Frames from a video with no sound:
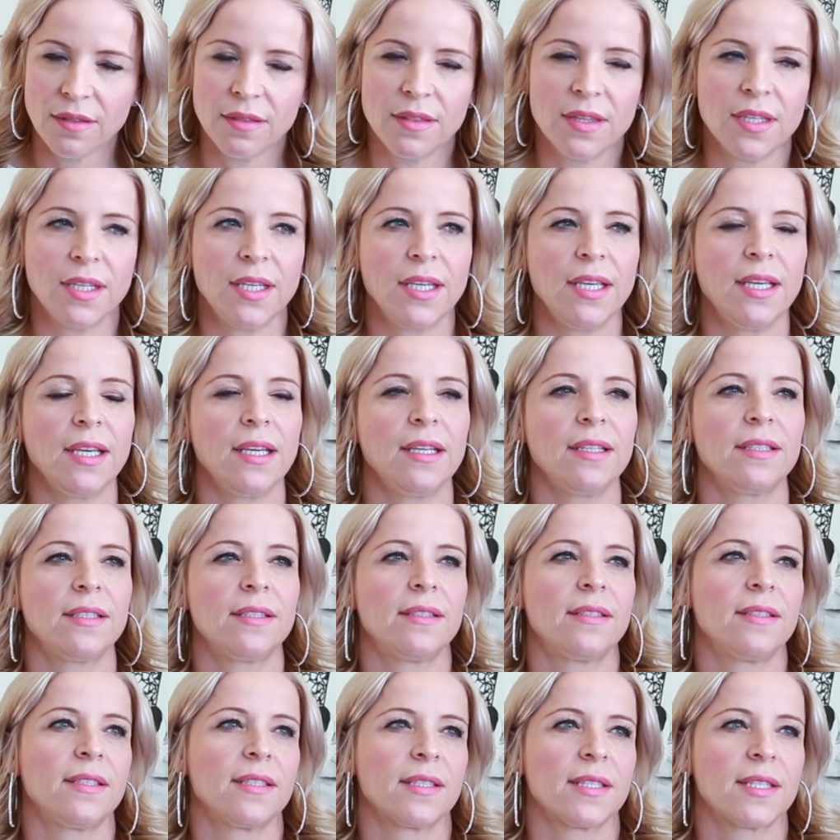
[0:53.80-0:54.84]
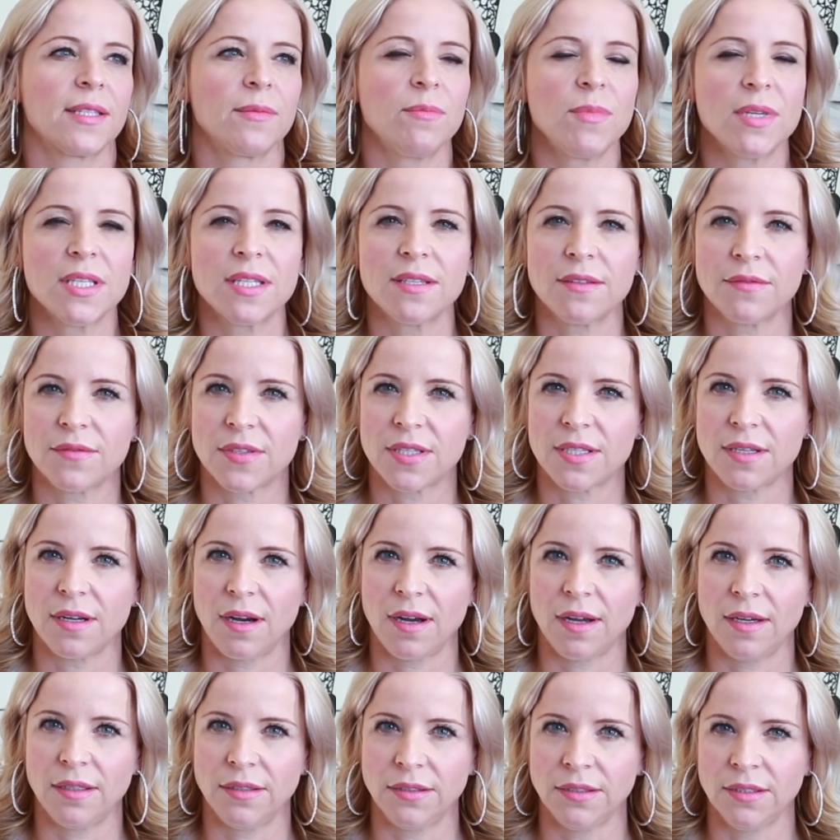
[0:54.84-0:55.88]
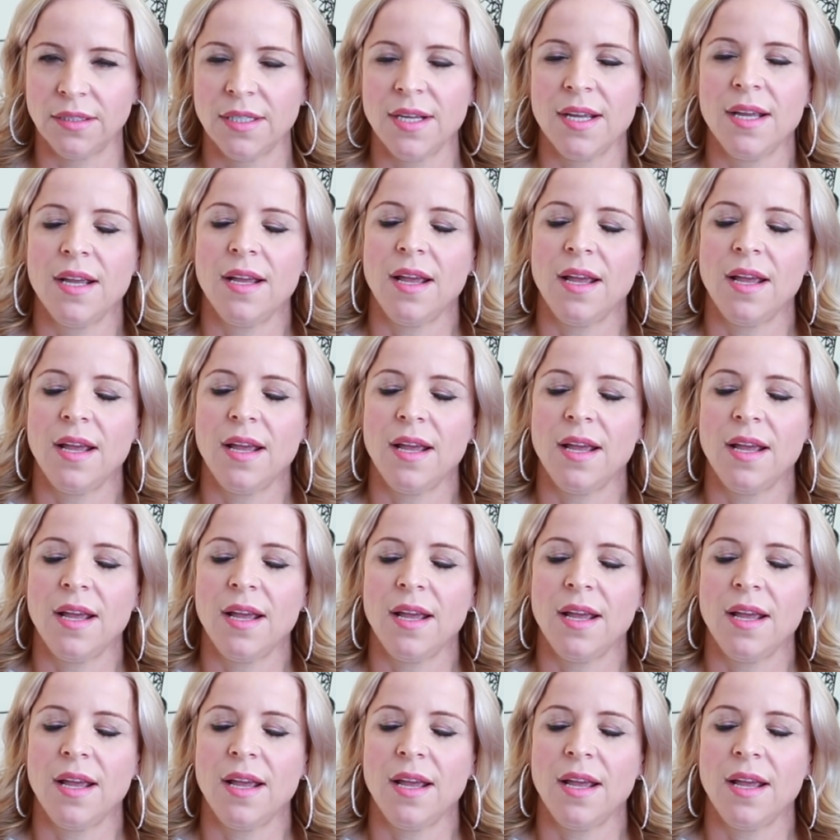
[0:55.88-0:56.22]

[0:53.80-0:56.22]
the dismissive style